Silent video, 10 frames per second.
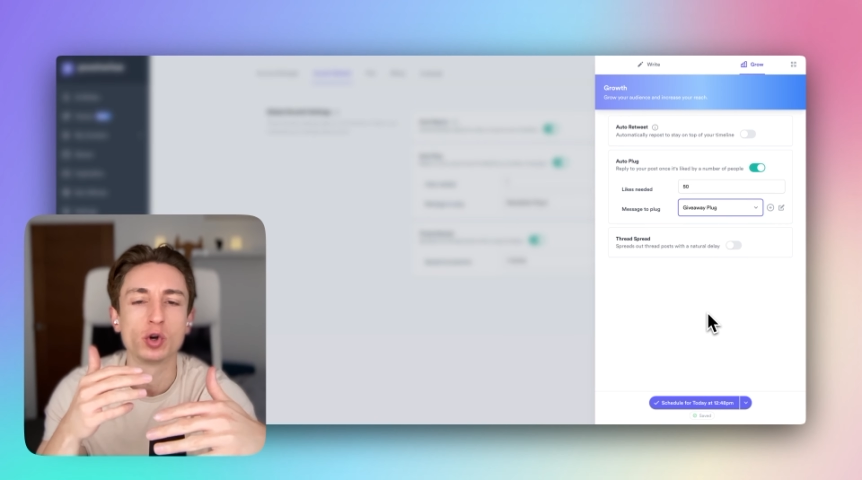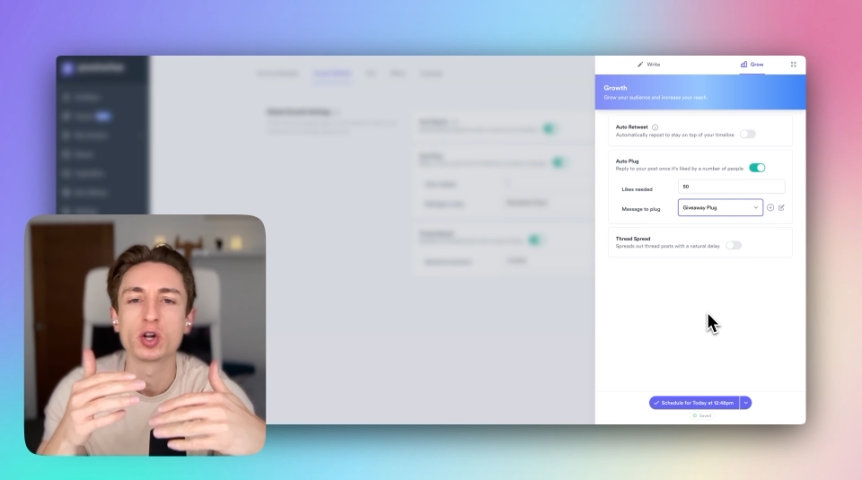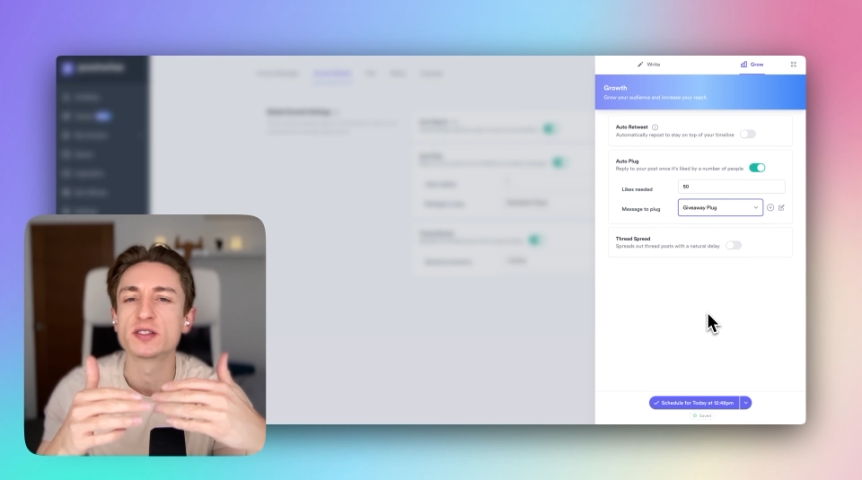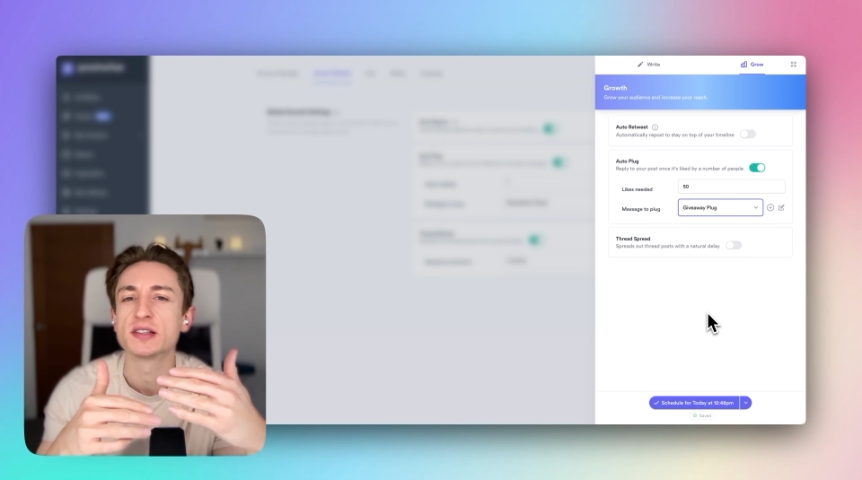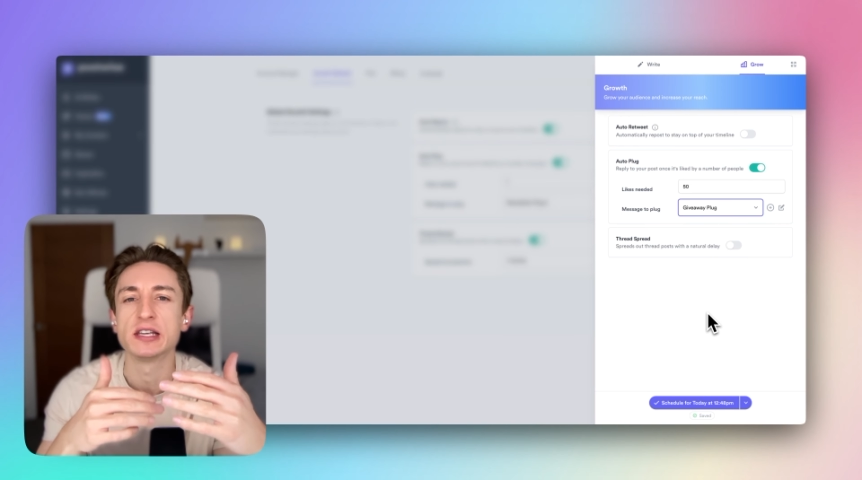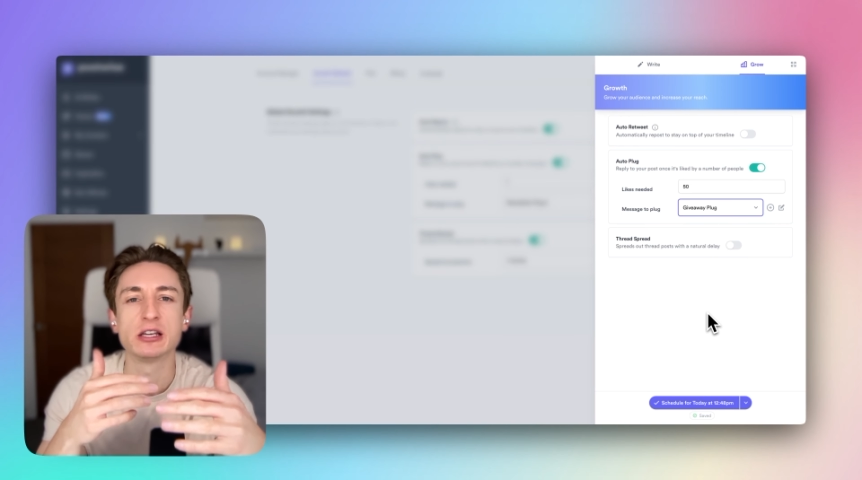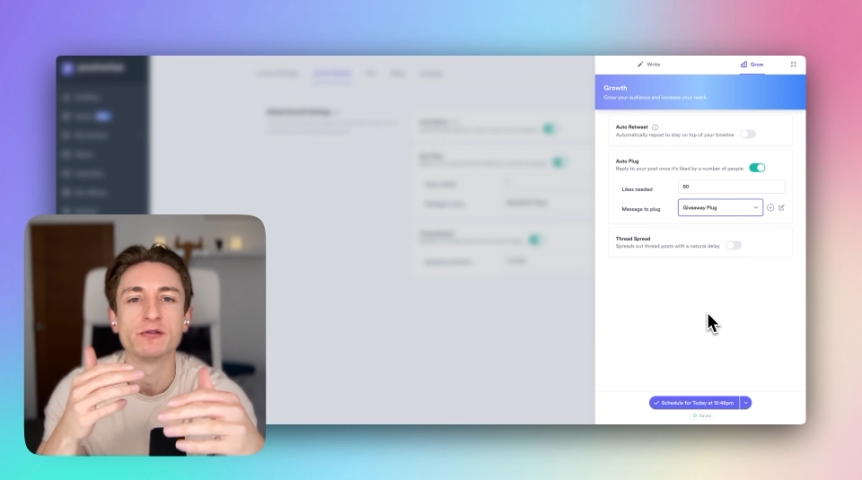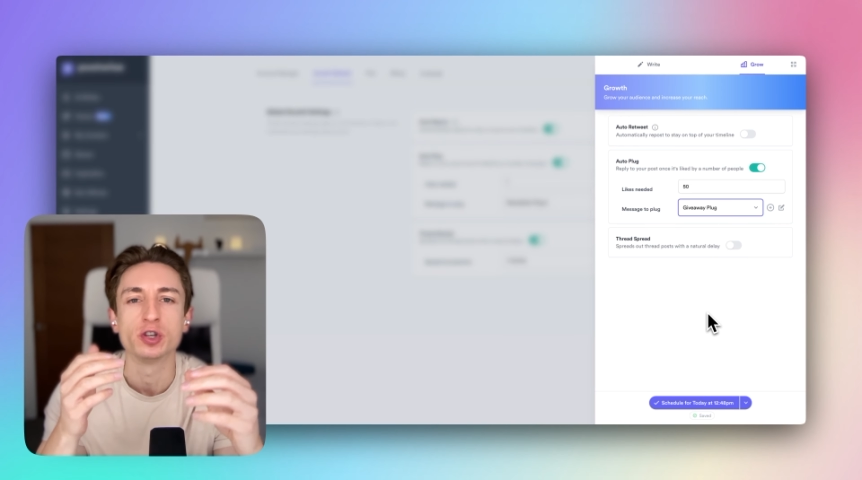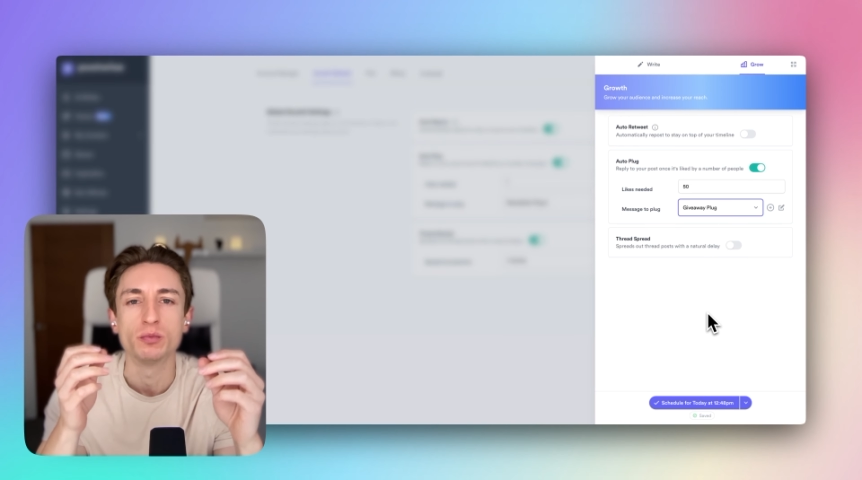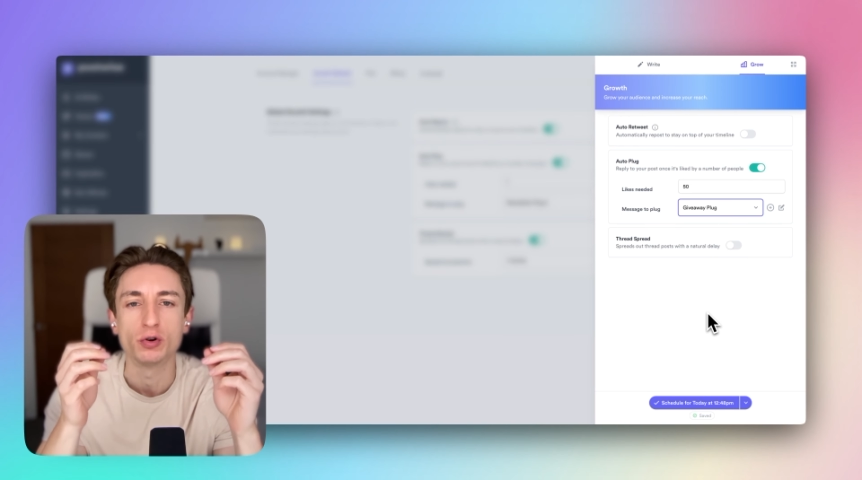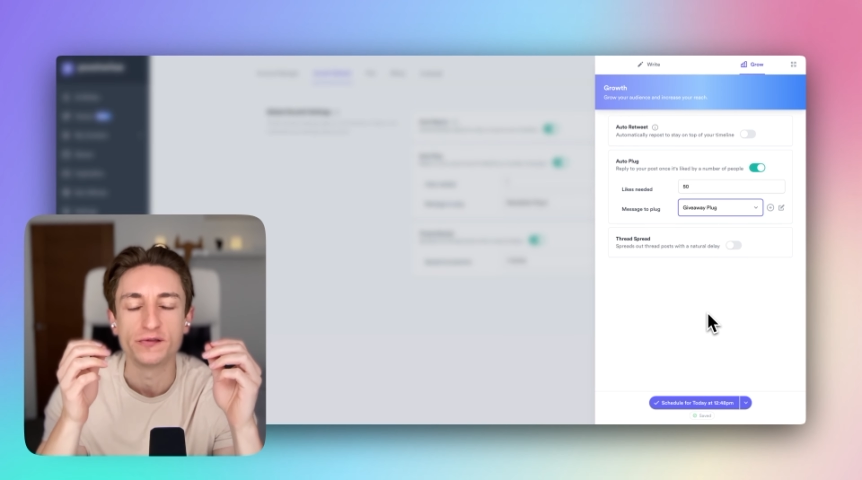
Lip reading: constantly giving you more